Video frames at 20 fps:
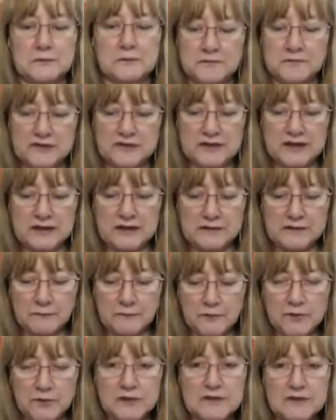So that's for
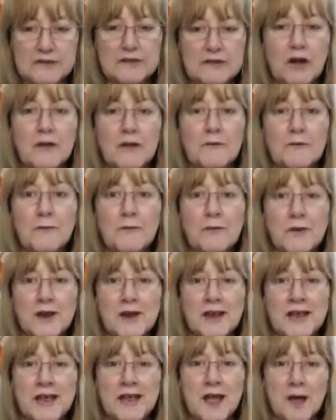the site Free